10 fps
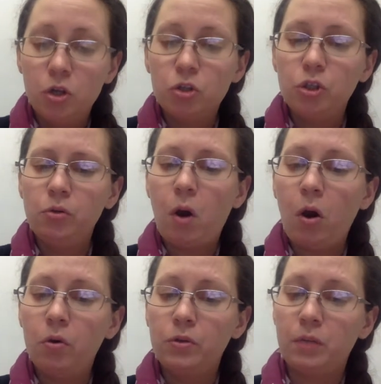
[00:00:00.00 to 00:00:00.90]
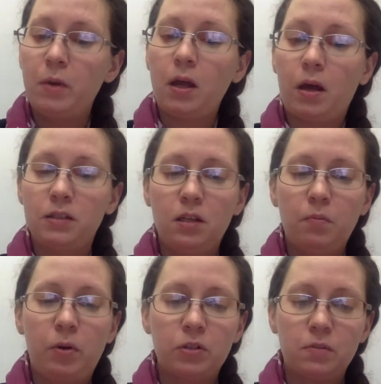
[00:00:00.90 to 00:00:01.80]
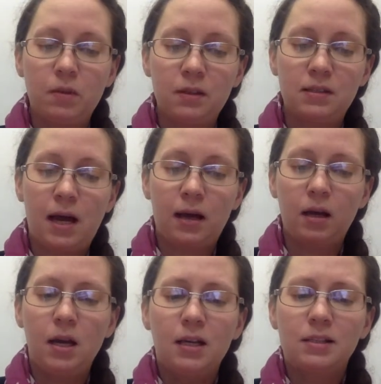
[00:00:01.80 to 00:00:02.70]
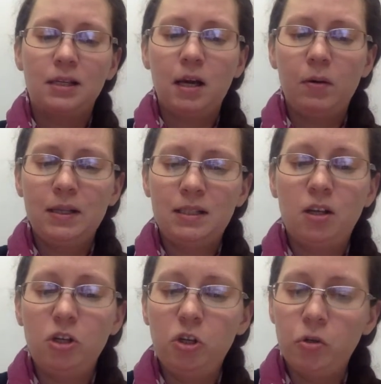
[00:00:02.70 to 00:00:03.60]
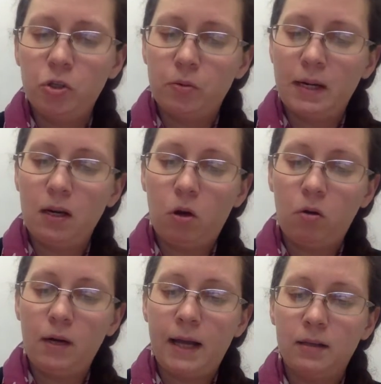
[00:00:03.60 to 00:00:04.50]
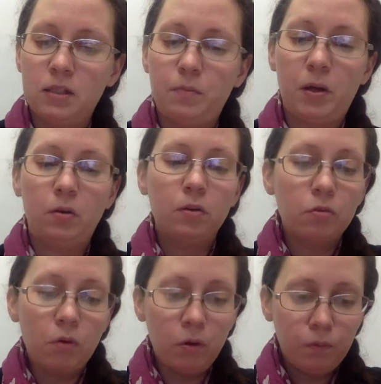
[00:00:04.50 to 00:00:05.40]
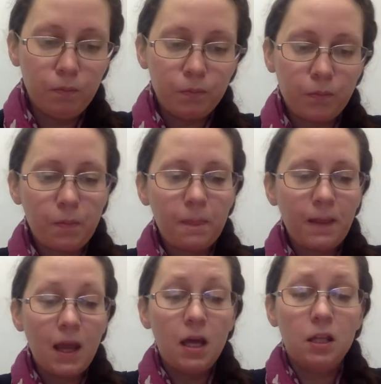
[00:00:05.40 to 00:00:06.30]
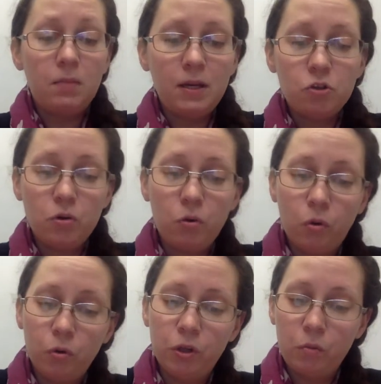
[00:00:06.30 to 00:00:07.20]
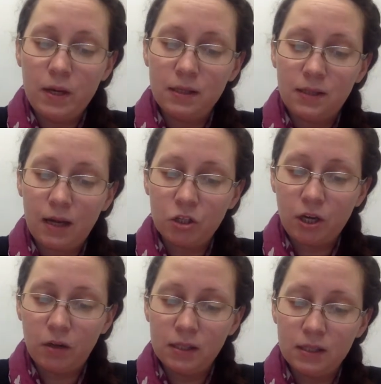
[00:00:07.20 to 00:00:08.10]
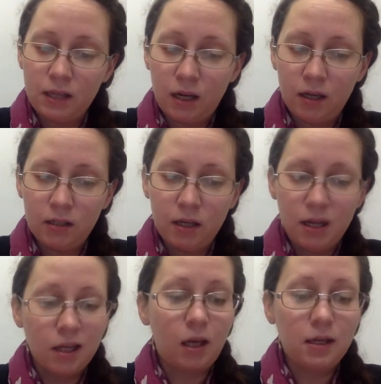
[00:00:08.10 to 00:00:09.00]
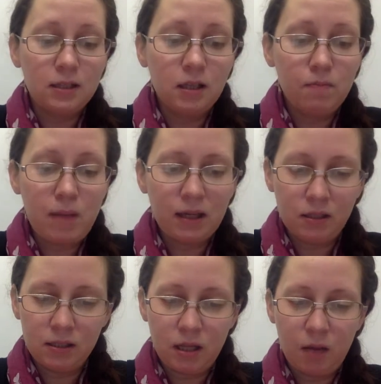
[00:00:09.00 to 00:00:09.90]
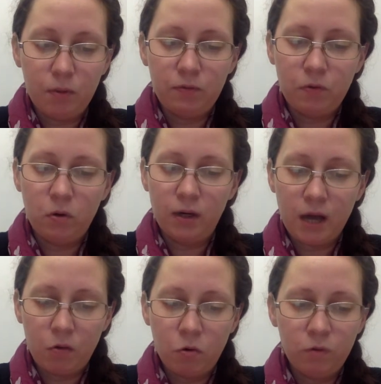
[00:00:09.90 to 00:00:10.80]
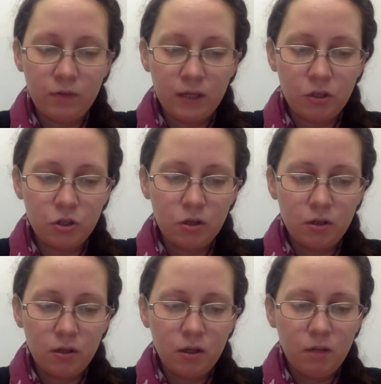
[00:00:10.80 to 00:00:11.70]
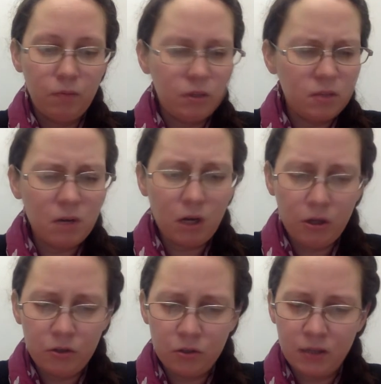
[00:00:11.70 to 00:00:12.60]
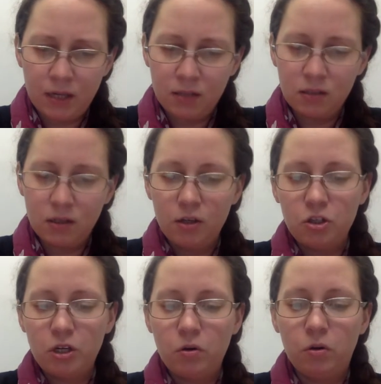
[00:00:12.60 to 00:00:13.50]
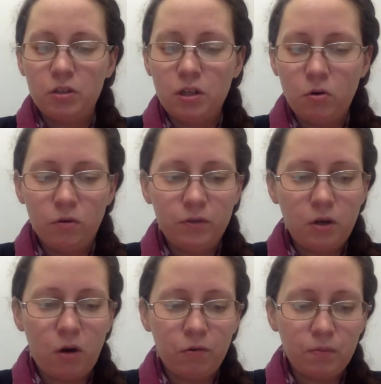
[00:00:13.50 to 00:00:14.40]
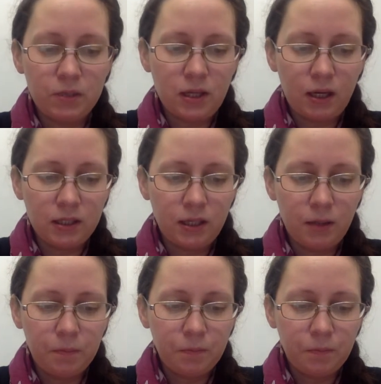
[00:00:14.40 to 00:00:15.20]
2 holes had been cut in the bottom of the sack to allow its unusually long legs to poke through. The matron hauled the wheat sack child inside, cursing the madness that had befallen her orphanage. Put some clothes on it, she called to the orphan hovering beside her.